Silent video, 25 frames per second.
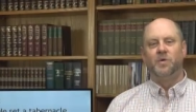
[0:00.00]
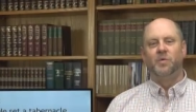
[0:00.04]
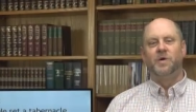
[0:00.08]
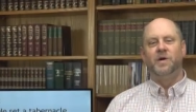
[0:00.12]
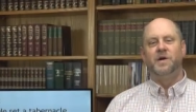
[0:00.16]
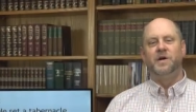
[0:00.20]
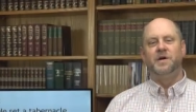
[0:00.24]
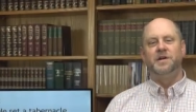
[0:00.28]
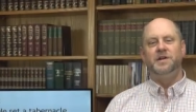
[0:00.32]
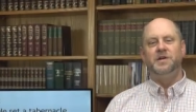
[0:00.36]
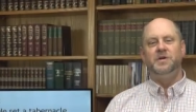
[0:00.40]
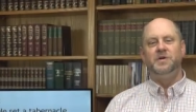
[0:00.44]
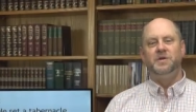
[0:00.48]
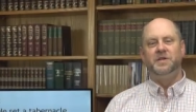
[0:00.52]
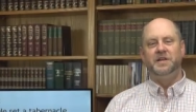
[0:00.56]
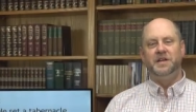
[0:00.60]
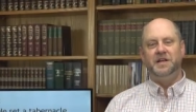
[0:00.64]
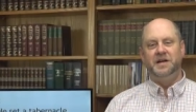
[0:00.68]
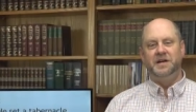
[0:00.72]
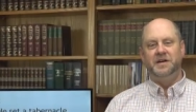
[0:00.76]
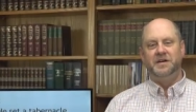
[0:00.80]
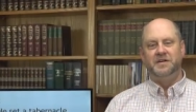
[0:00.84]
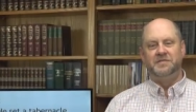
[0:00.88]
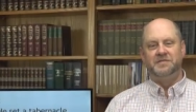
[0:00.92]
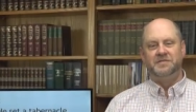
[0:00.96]
where you
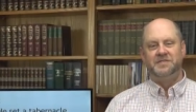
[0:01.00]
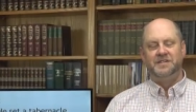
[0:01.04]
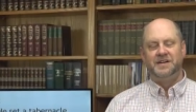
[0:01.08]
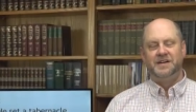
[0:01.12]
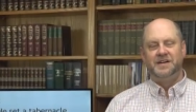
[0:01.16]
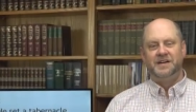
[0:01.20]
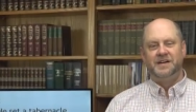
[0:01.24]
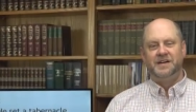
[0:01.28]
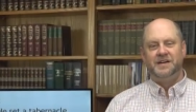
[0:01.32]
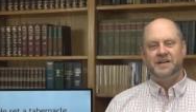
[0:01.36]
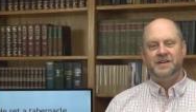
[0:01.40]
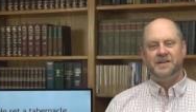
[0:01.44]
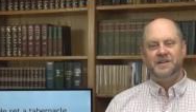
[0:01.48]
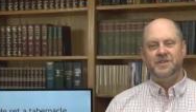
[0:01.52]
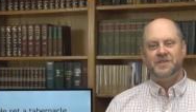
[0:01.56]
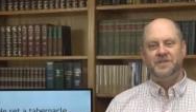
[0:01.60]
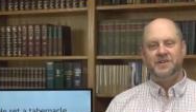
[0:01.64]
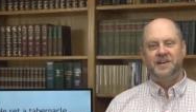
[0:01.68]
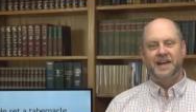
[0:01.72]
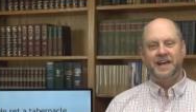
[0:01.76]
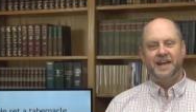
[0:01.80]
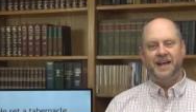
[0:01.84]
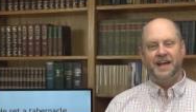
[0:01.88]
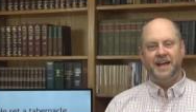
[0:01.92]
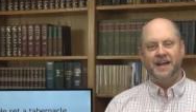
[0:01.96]
live, you
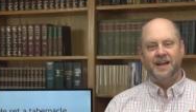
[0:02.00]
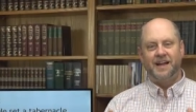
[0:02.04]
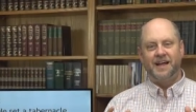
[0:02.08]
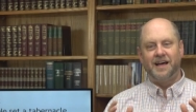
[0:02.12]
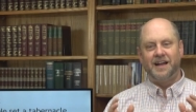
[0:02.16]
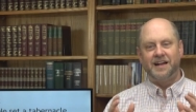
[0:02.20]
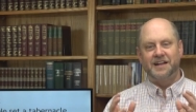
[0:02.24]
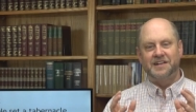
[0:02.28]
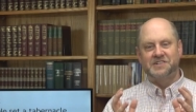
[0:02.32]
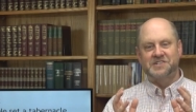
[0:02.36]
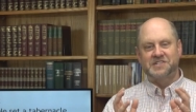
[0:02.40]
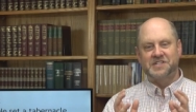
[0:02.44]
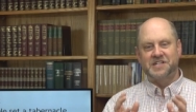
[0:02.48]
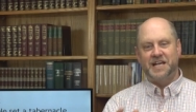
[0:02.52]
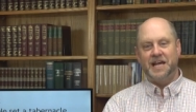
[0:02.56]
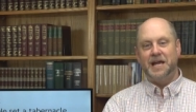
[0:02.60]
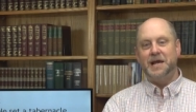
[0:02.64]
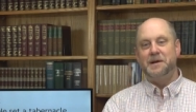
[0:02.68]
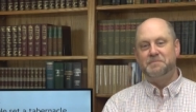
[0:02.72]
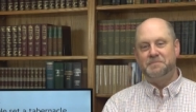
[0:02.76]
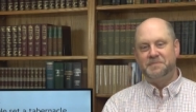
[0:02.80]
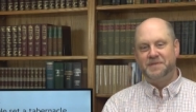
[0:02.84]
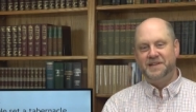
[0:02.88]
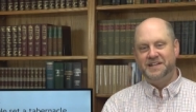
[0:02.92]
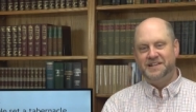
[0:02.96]
cannot
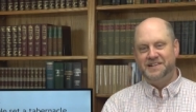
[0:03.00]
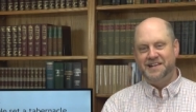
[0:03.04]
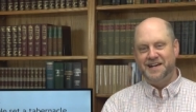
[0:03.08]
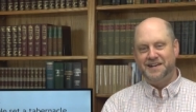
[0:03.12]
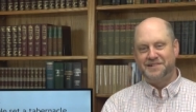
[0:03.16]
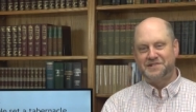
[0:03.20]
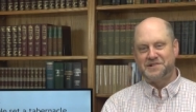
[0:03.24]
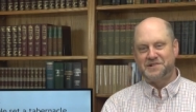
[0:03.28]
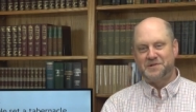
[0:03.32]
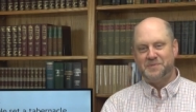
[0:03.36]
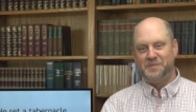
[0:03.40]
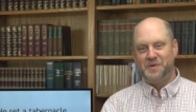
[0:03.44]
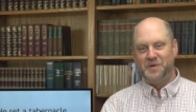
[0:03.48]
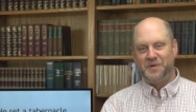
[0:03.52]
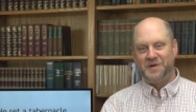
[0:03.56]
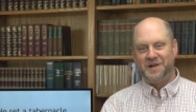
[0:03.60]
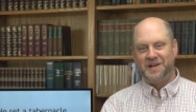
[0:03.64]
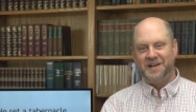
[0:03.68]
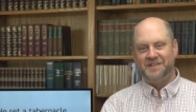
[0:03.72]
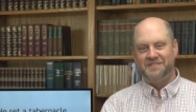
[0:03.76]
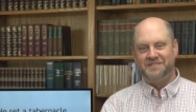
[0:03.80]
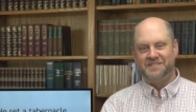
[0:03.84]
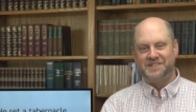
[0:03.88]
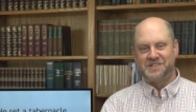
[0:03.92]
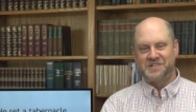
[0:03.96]
escape the testimony
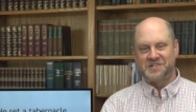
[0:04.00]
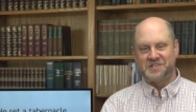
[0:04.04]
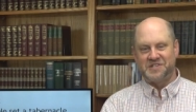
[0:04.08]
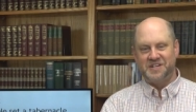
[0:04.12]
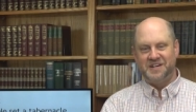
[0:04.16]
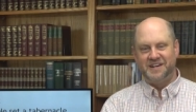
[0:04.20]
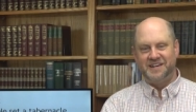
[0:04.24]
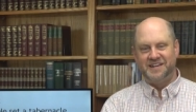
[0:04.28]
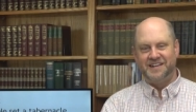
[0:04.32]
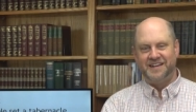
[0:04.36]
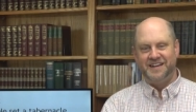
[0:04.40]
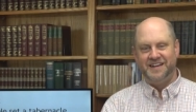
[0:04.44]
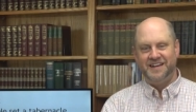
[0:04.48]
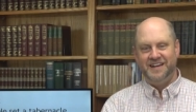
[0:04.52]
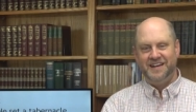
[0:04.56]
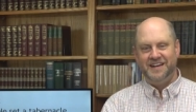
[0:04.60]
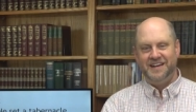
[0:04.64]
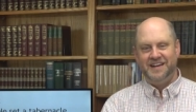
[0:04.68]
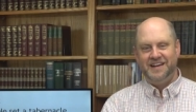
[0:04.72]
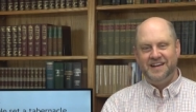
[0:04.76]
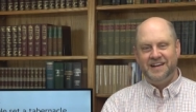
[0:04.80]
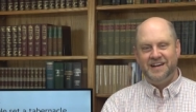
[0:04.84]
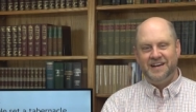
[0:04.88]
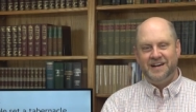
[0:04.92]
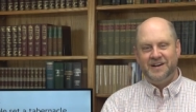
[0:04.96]
of the sun,
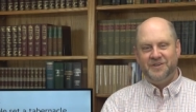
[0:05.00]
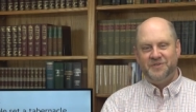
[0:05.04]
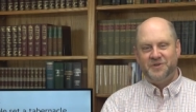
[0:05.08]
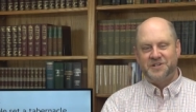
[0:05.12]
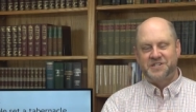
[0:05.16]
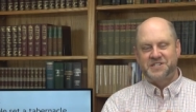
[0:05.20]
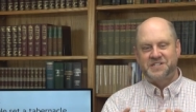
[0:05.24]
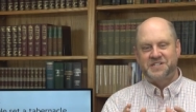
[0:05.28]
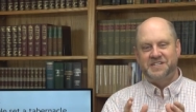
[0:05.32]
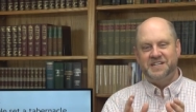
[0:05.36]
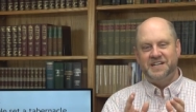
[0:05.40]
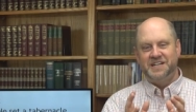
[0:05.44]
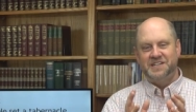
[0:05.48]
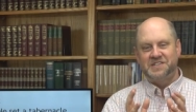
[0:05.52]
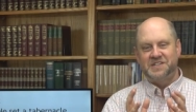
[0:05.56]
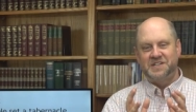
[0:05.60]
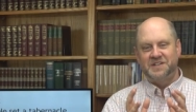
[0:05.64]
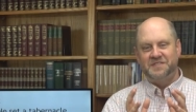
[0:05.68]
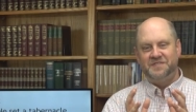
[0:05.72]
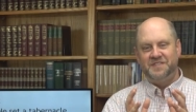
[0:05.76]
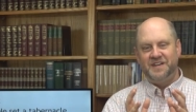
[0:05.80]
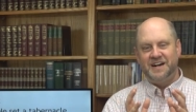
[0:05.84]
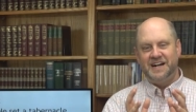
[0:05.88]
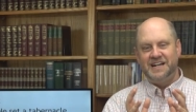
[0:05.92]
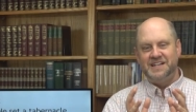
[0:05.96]
which
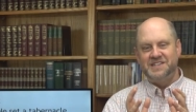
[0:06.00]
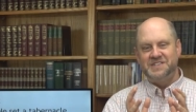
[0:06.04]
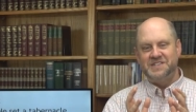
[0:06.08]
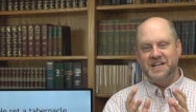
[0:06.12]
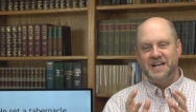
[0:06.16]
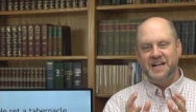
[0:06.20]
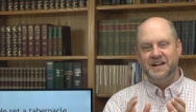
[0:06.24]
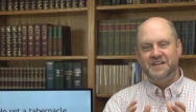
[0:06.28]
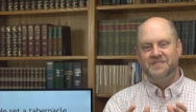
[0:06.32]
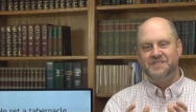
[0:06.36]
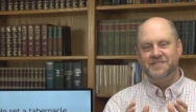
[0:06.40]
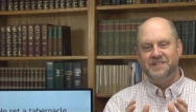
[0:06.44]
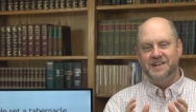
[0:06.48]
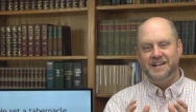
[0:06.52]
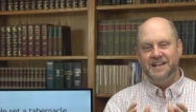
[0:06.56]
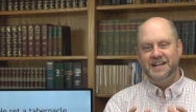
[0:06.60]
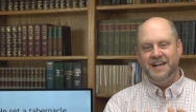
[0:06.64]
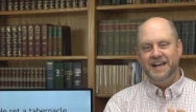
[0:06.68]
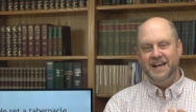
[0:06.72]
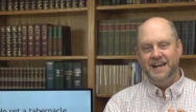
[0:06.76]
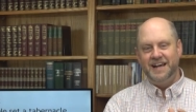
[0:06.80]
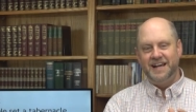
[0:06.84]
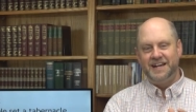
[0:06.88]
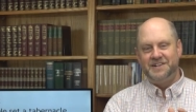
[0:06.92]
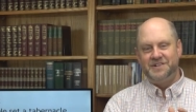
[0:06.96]
testifies every
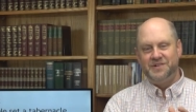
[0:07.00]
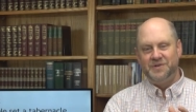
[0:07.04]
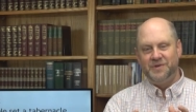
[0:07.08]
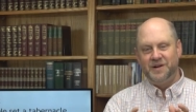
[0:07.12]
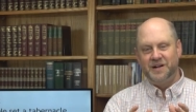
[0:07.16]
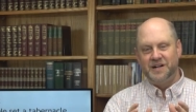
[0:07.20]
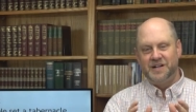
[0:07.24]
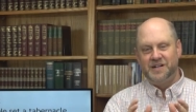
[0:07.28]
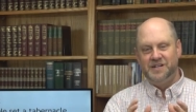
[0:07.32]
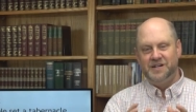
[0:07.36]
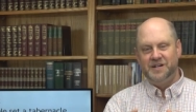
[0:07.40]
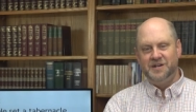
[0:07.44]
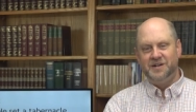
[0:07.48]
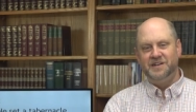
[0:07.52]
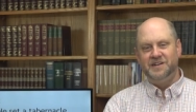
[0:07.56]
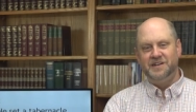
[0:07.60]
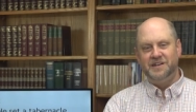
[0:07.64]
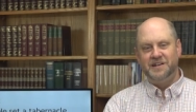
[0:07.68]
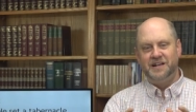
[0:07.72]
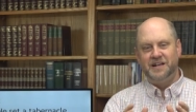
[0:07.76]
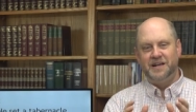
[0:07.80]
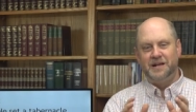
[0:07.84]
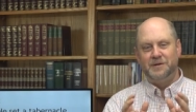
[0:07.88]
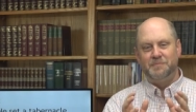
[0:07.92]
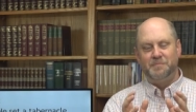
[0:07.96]
day to a
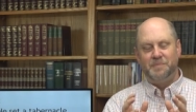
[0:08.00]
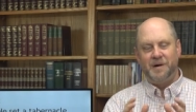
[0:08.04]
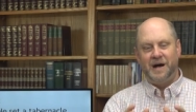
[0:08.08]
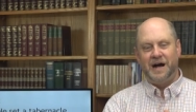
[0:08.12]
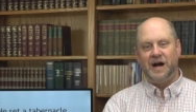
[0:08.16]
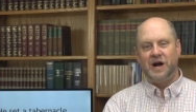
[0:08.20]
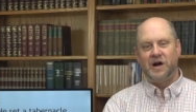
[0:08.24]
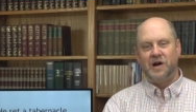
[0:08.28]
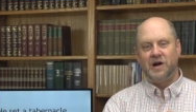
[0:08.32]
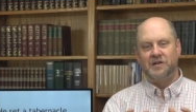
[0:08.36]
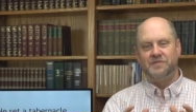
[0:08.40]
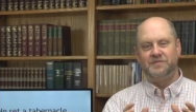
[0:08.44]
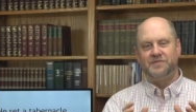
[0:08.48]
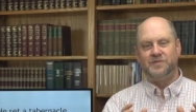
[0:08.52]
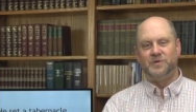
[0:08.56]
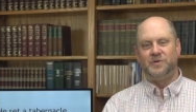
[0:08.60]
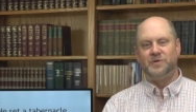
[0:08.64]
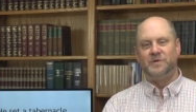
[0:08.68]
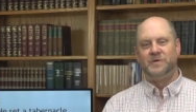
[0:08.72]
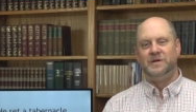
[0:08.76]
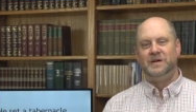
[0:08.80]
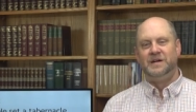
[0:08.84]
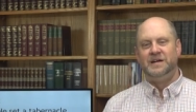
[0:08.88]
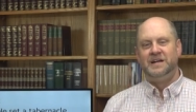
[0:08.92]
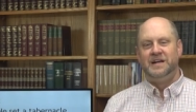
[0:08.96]
good and
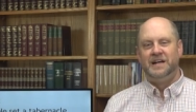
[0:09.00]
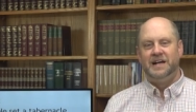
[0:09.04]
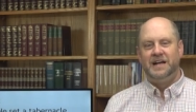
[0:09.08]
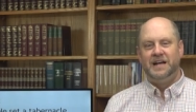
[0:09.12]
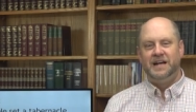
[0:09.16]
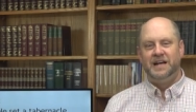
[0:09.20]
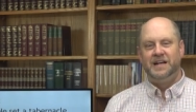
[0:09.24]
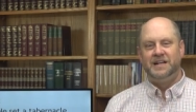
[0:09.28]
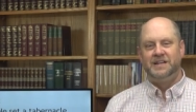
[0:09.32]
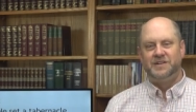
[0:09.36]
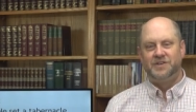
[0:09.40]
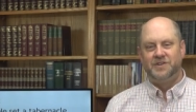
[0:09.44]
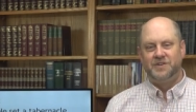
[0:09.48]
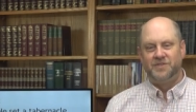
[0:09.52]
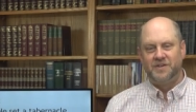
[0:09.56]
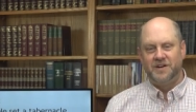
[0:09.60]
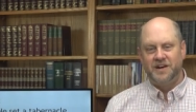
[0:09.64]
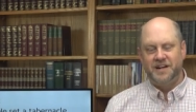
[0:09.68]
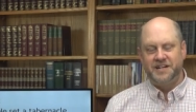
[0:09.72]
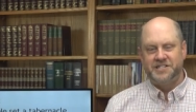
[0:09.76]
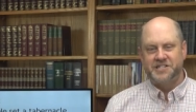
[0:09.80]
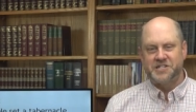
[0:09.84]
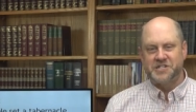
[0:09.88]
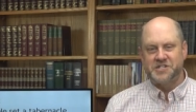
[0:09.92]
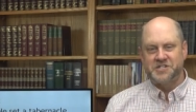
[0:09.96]
powerful and
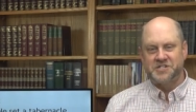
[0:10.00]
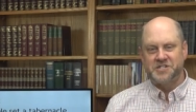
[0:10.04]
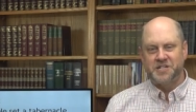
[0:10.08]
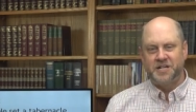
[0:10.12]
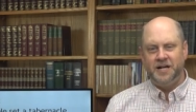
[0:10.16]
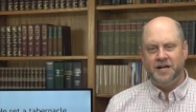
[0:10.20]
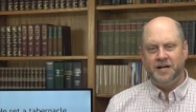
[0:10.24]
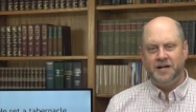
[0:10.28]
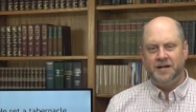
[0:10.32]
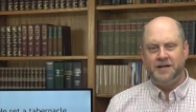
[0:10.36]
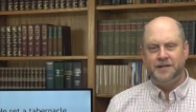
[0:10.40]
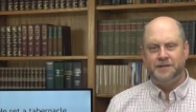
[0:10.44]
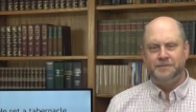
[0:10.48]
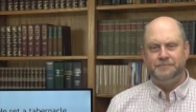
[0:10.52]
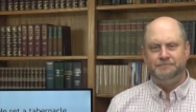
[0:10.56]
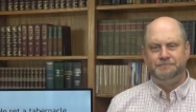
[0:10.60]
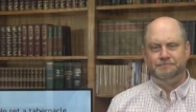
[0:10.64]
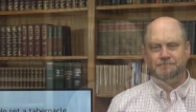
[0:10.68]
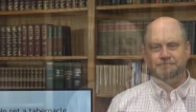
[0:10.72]
gracious God.